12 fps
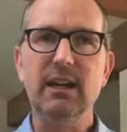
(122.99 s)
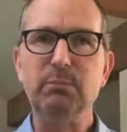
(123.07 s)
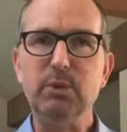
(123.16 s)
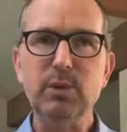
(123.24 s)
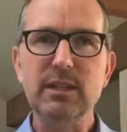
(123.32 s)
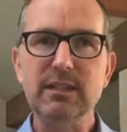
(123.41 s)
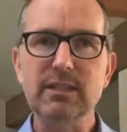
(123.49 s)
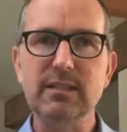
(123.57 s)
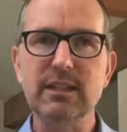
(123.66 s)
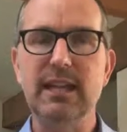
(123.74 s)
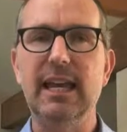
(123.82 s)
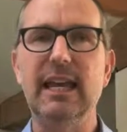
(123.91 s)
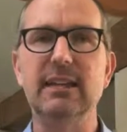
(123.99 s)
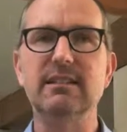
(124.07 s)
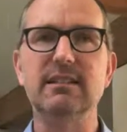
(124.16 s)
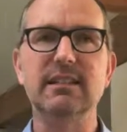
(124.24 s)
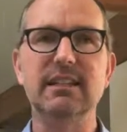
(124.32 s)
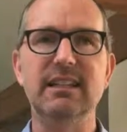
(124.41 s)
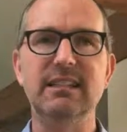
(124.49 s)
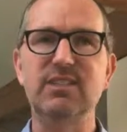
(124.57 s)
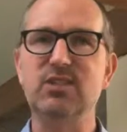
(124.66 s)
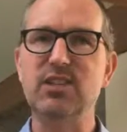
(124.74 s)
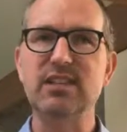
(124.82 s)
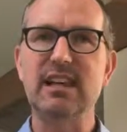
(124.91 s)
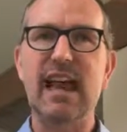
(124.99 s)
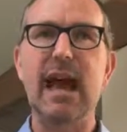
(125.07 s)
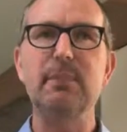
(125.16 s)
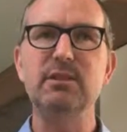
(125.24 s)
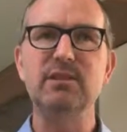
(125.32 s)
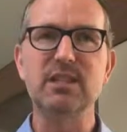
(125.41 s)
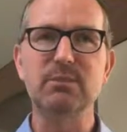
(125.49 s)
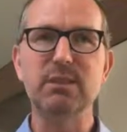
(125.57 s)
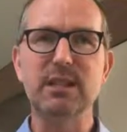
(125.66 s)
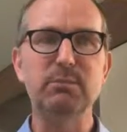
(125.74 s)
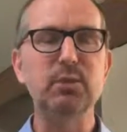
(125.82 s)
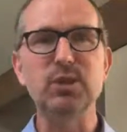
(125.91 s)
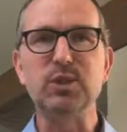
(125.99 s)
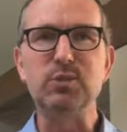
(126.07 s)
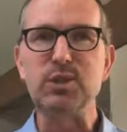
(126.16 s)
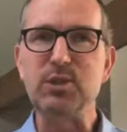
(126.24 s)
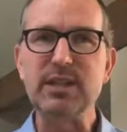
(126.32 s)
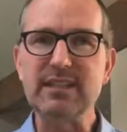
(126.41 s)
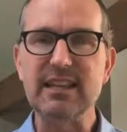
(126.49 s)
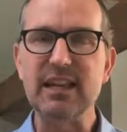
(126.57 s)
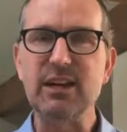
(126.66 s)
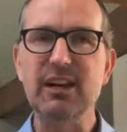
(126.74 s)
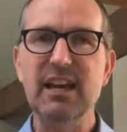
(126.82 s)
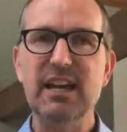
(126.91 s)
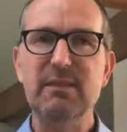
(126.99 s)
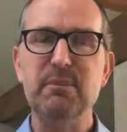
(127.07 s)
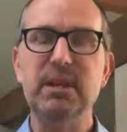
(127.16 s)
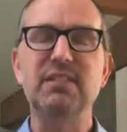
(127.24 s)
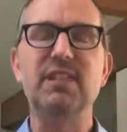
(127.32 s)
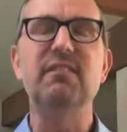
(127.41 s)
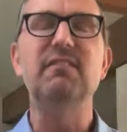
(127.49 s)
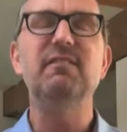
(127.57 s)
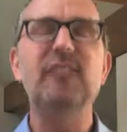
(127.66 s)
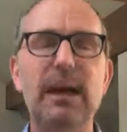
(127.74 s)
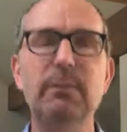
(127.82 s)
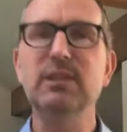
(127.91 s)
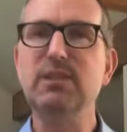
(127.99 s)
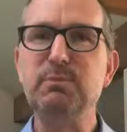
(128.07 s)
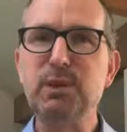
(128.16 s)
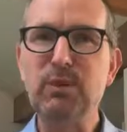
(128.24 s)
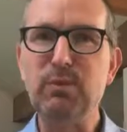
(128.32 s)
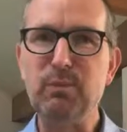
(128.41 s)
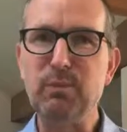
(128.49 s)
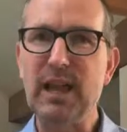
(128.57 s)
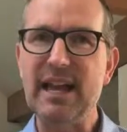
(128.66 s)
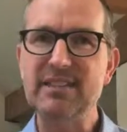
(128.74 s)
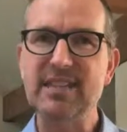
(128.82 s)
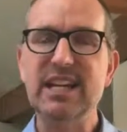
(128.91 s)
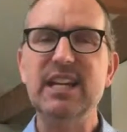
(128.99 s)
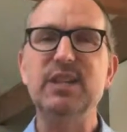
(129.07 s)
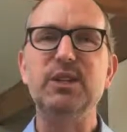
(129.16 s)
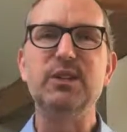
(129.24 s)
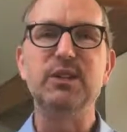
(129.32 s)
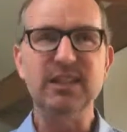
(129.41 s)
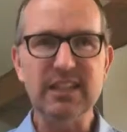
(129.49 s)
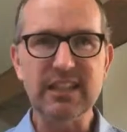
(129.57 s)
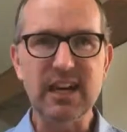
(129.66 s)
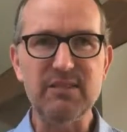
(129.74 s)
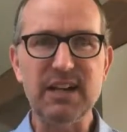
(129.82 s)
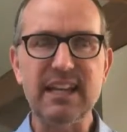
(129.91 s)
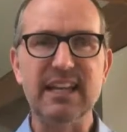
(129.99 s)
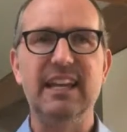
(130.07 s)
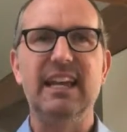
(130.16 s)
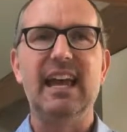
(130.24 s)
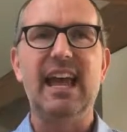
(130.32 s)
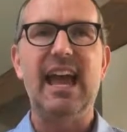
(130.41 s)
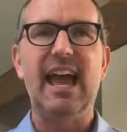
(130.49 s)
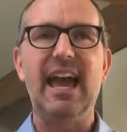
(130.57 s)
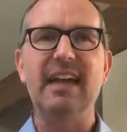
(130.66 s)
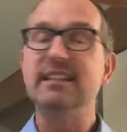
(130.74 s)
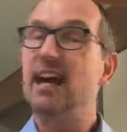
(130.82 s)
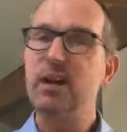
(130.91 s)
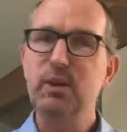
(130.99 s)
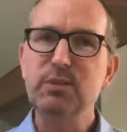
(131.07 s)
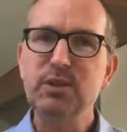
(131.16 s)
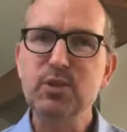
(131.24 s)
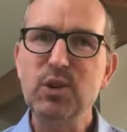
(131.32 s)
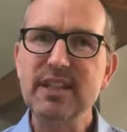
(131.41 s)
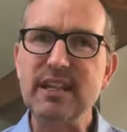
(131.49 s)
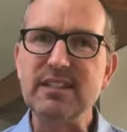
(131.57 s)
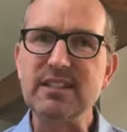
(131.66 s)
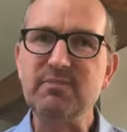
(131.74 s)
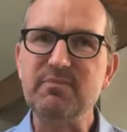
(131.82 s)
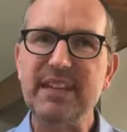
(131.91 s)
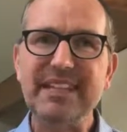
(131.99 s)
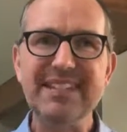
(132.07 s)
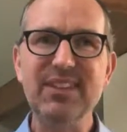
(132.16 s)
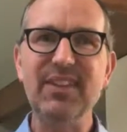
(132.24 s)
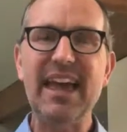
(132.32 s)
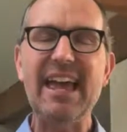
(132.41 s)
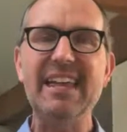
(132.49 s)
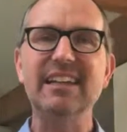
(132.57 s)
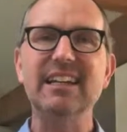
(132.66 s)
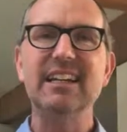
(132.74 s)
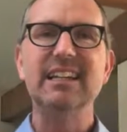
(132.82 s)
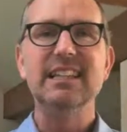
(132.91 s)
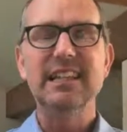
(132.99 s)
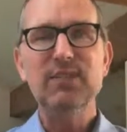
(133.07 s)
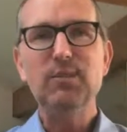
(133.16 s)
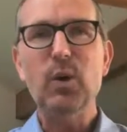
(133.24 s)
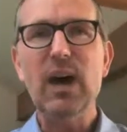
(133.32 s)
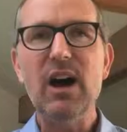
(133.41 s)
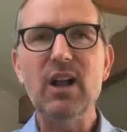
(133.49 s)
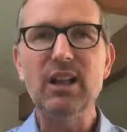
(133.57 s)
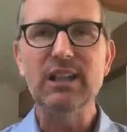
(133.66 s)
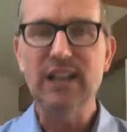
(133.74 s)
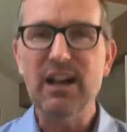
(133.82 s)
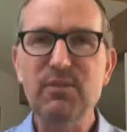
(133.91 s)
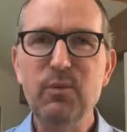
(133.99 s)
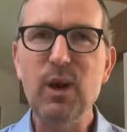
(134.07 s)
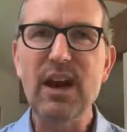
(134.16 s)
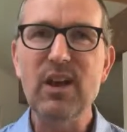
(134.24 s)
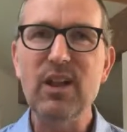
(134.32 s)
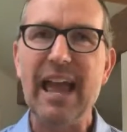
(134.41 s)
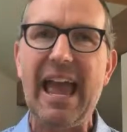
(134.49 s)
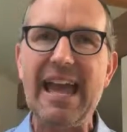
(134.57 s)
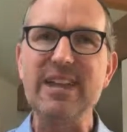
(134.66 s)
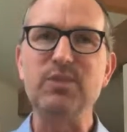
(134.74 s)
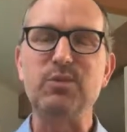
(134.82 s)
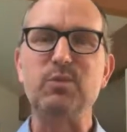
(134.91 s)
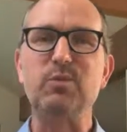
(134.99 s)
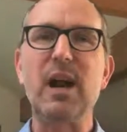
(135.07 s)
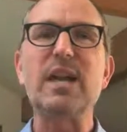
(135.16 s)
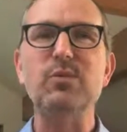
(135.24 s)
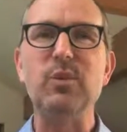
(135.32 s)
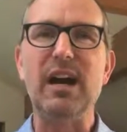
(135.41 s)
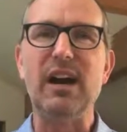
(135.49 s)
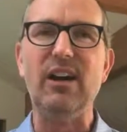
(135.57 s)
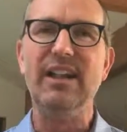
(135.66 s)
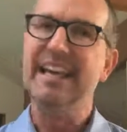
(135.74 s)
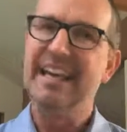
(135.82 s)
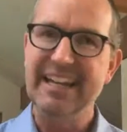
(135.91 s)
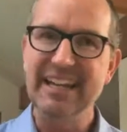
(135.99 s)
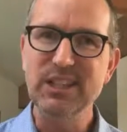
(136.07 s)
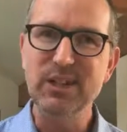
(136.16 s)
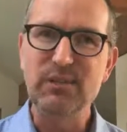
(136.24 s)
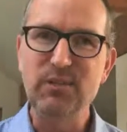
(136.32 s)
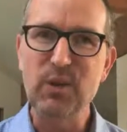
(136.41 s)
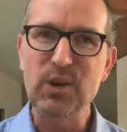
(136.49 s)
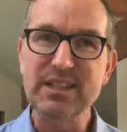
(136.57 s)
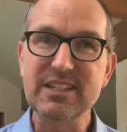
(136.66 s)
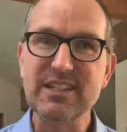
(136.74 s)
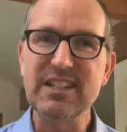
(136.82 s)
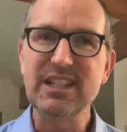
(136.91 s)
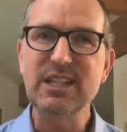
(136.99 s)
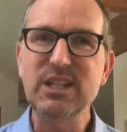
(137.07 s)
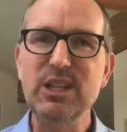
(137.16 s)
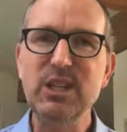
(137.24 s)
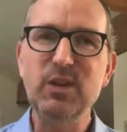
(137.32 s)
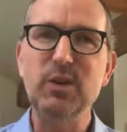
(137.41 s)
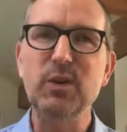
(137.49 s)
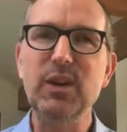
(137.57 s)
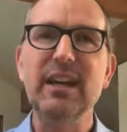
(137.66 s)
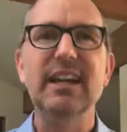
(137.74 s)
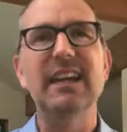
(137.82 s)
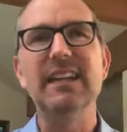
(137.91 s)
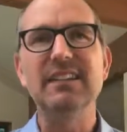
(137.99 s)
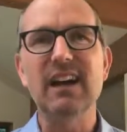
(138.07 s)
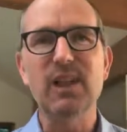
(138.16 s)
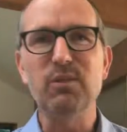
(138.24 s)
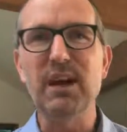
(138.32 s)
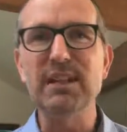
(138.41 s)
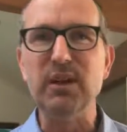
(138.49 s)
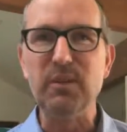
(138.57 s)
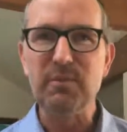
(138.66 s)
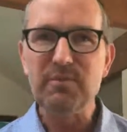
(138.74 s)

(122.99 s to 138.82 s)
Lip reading: a Buddhist, and it just happens to be a Buddhist retreat center, but it's a fabulous, beautiful place. You're gonna love it, and I hope you'll join us. Until then, live well, love well, and write well. And I look forward to seeing you in Colorado.